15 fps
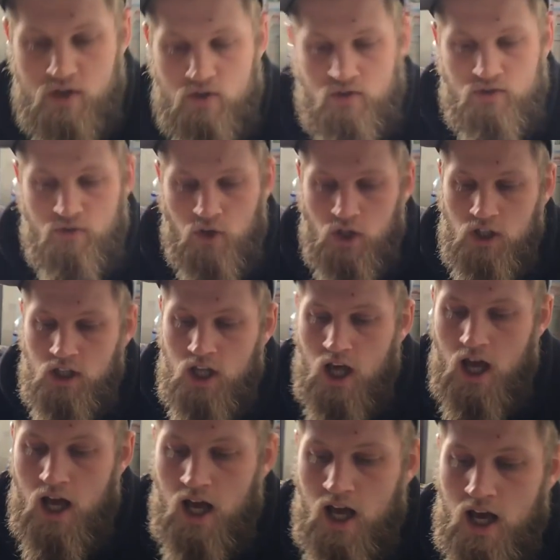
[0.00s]
useful
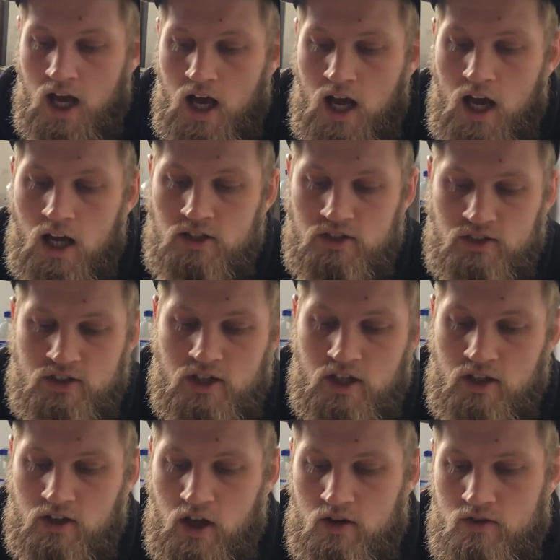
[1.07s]
yeah. uh, just to
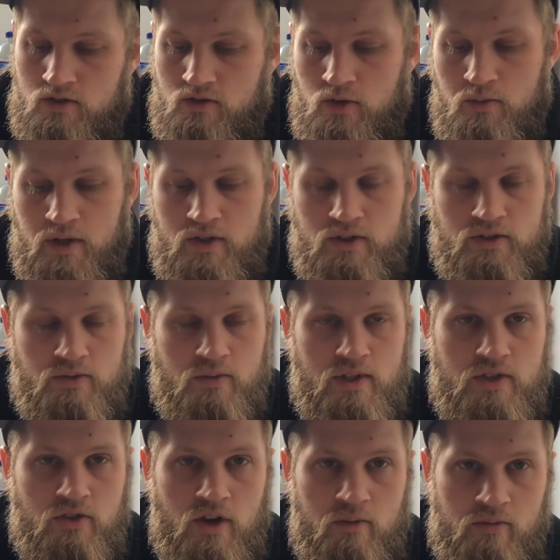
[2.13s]
kind of go through because we
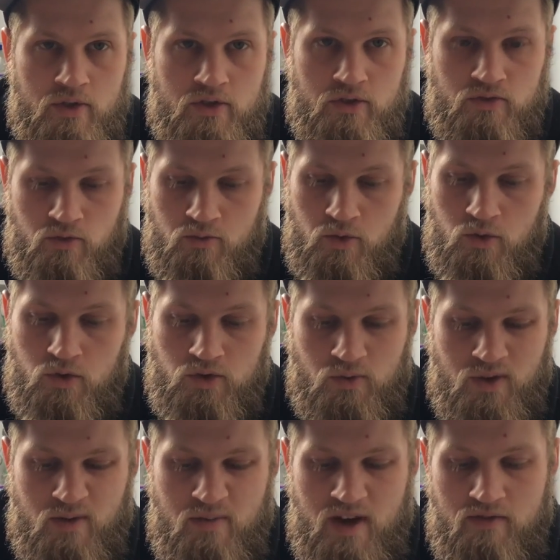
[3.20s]
try and produce reports
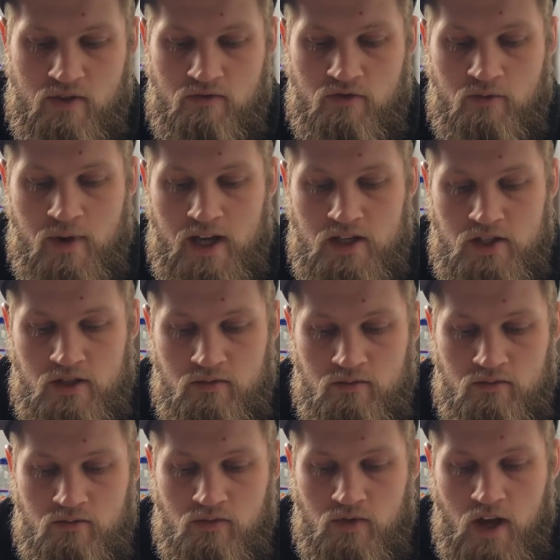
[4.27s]
with a bit of
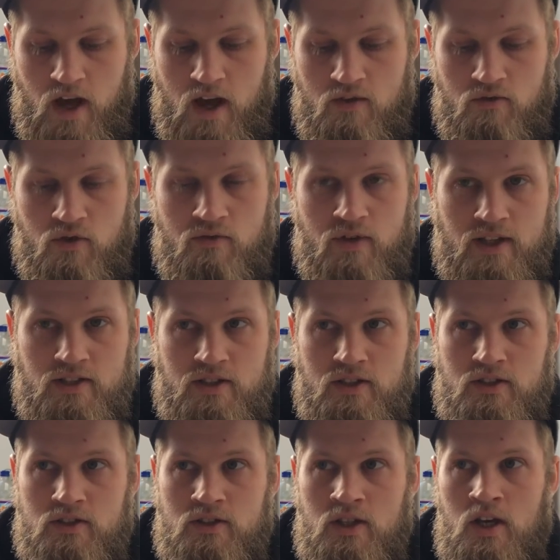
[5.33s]
information uh, for
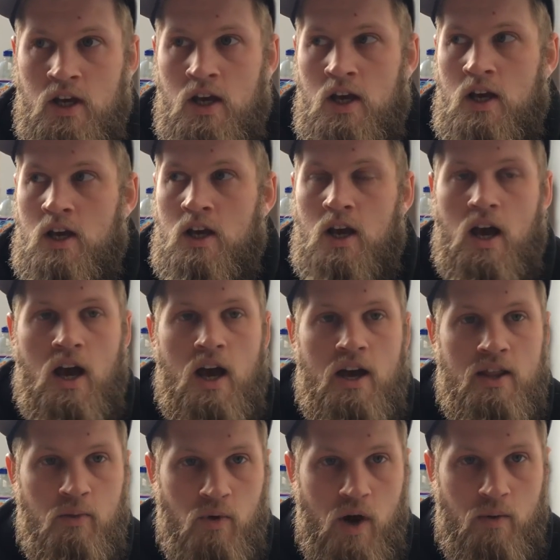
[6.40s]
investors
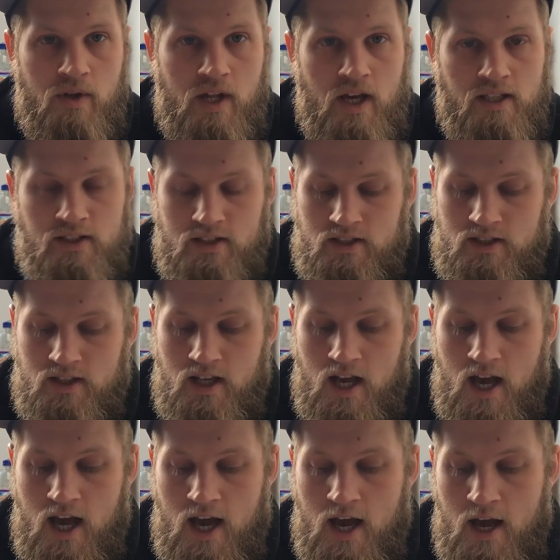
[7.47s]
uh, that work with us,
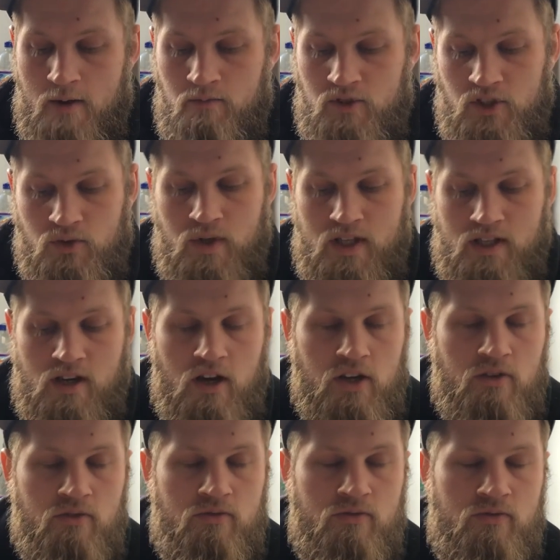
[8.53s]
um, just with
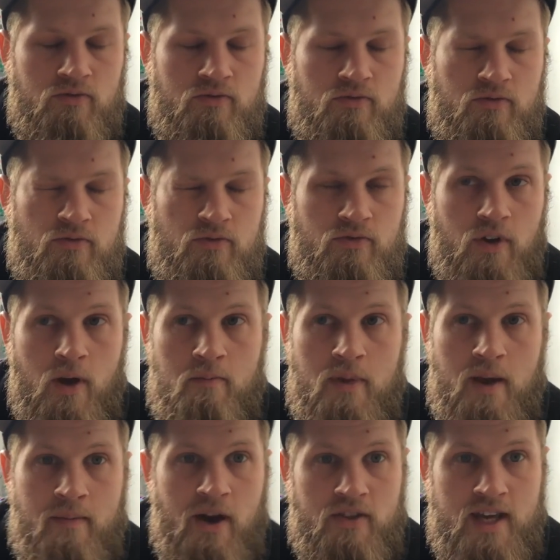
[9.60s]
kind of a
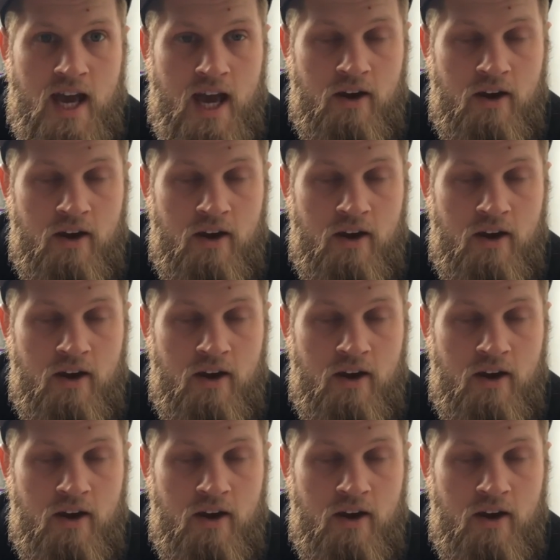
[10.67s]
bit about the